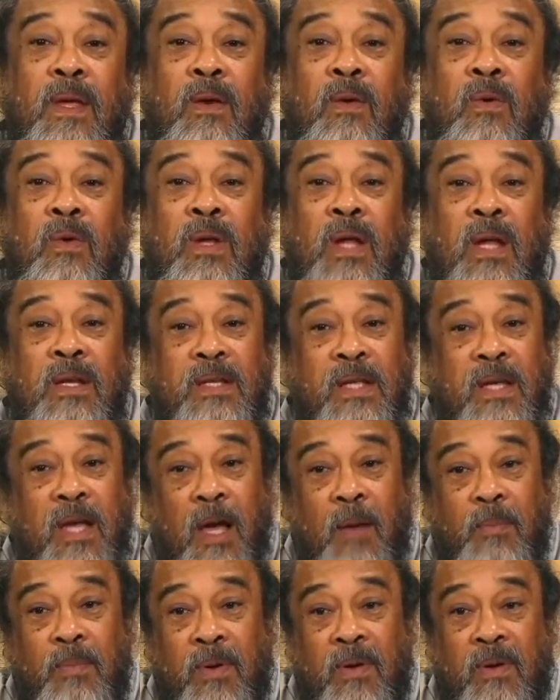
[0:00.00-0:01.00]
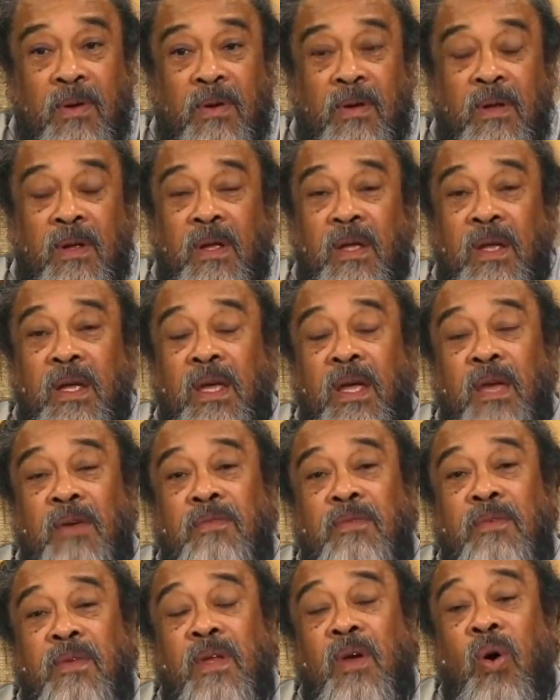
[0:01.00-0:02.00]
Nothing happened.
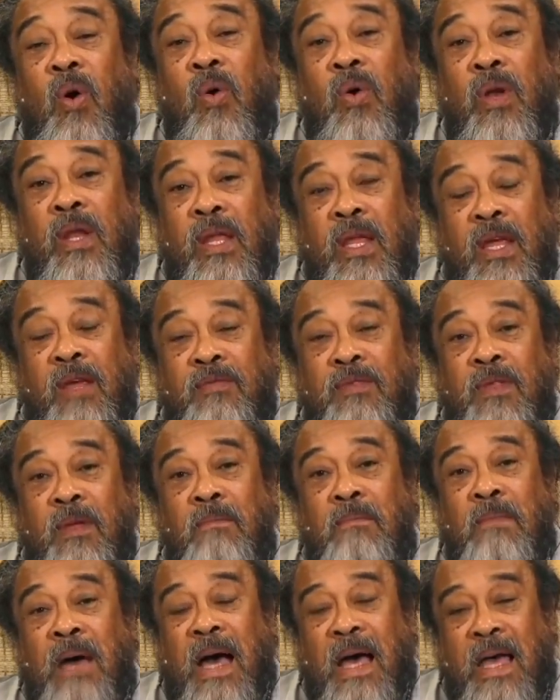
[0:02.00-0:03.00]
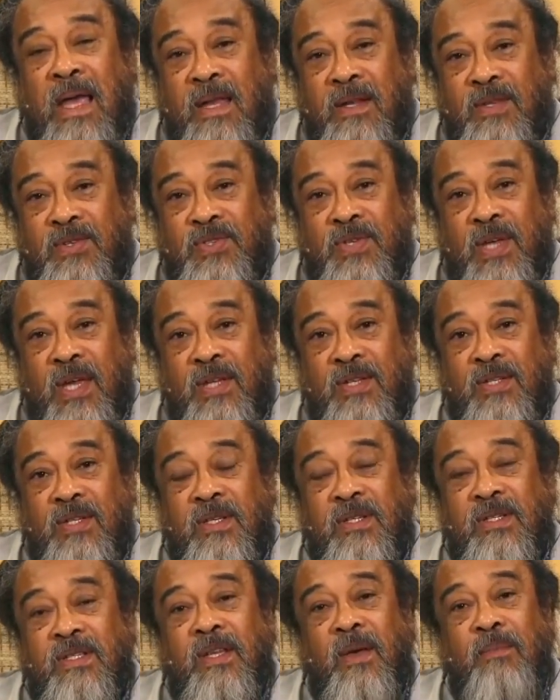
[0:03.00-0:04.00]
Only if the mind
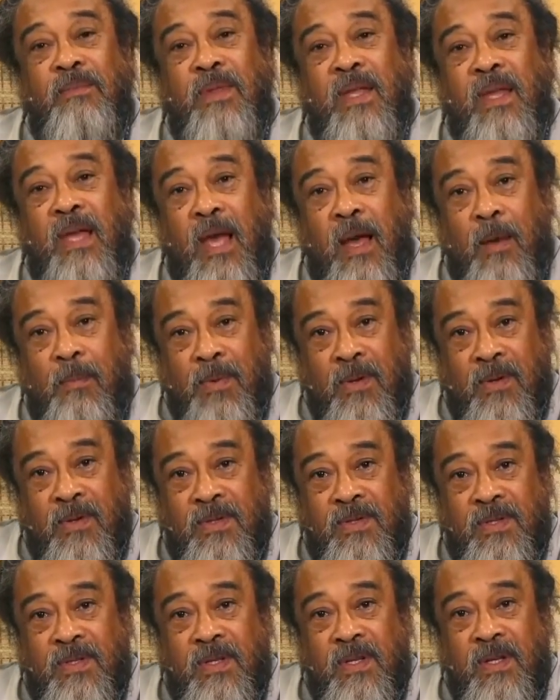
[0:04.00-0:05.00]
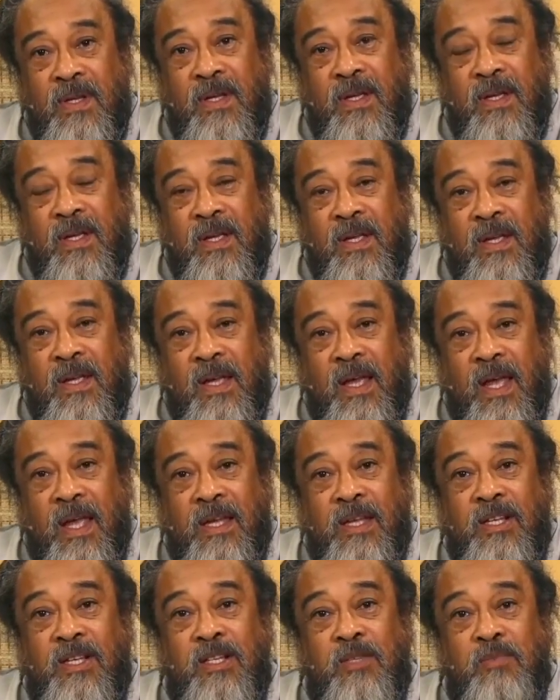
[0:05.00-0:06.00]
says something happens
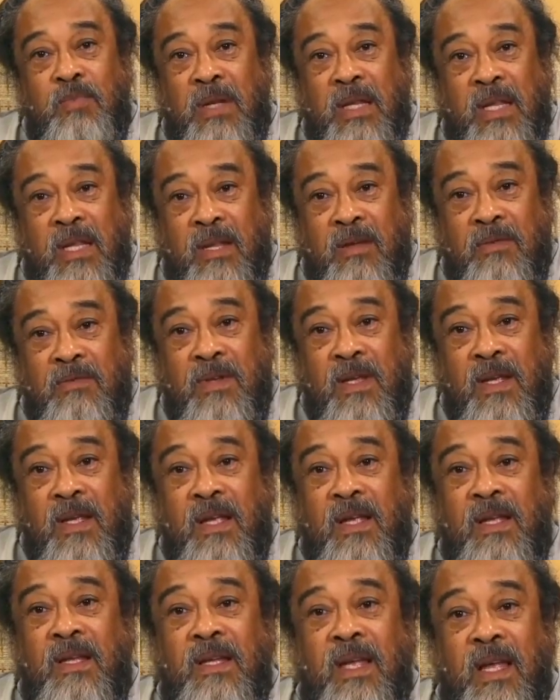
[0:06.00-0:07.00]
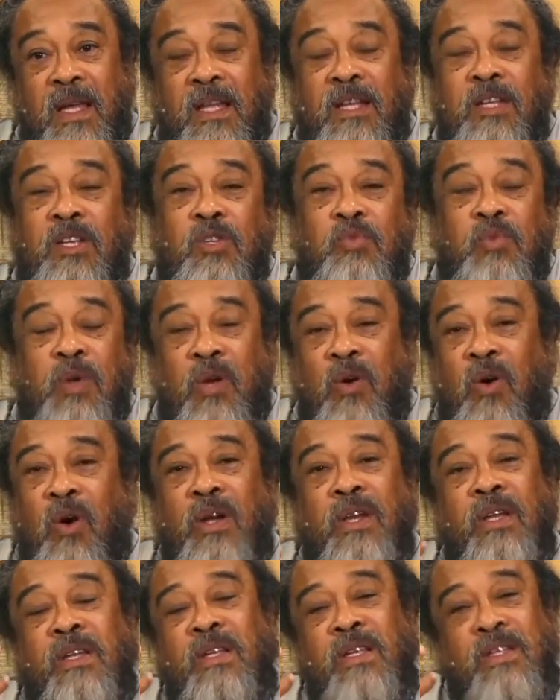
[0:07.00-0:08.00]
and it is believed, then it is
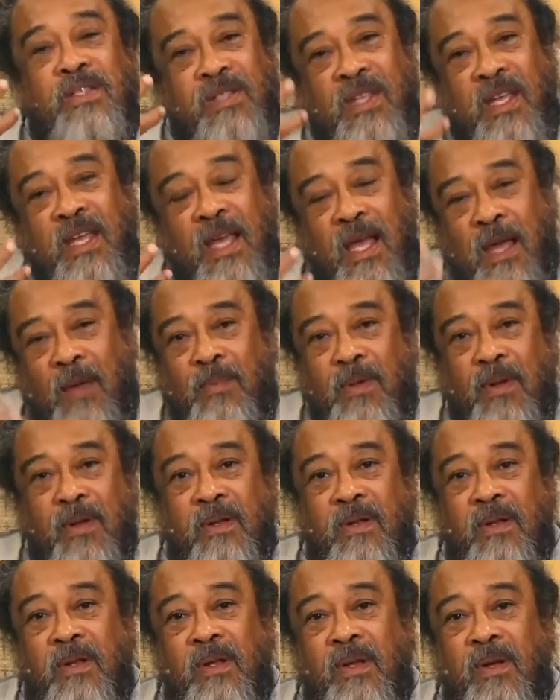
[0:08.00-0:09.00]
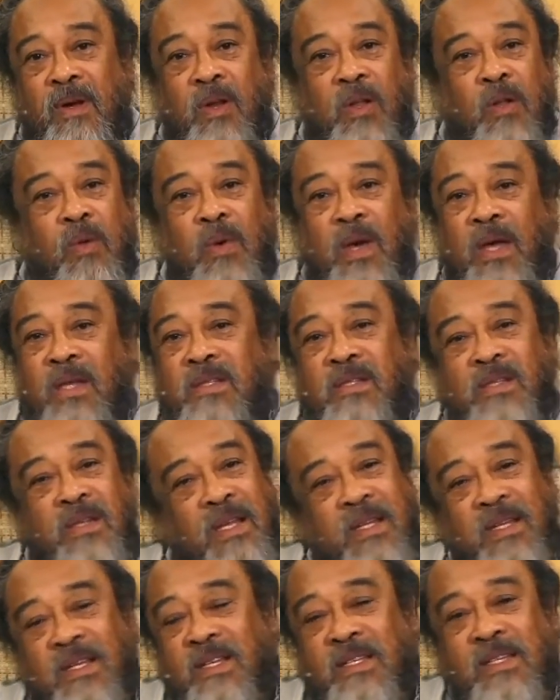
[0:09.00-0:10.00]
recorded, this thing happened. Otherwise,
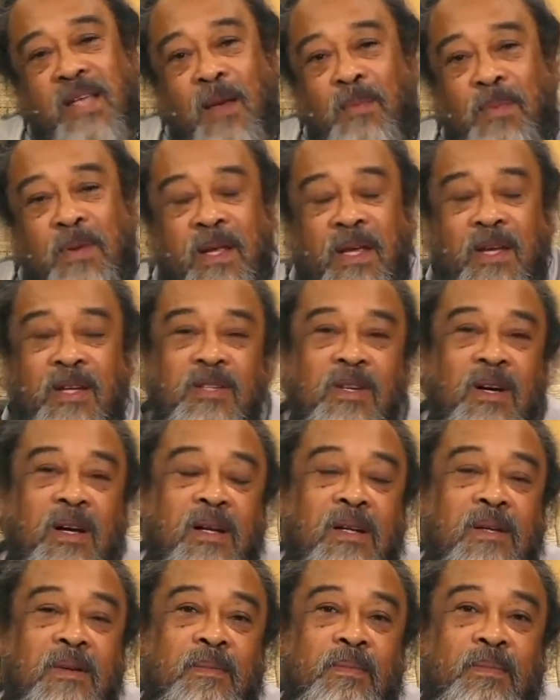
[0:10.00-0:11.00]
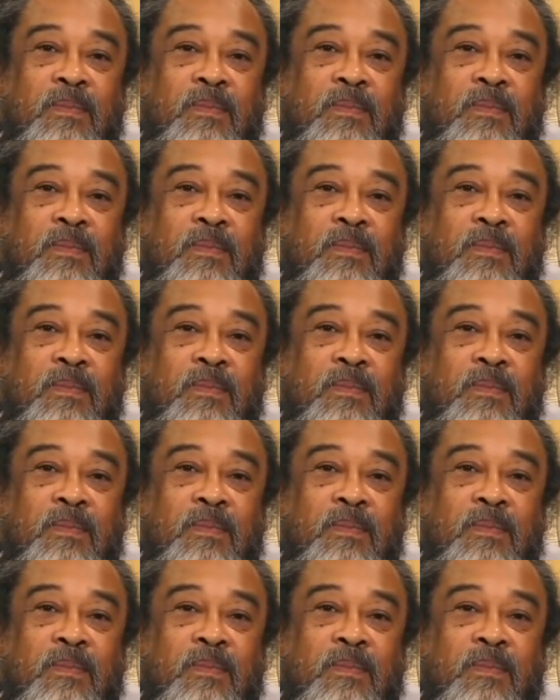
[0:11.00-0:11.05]
nothing is happening at all.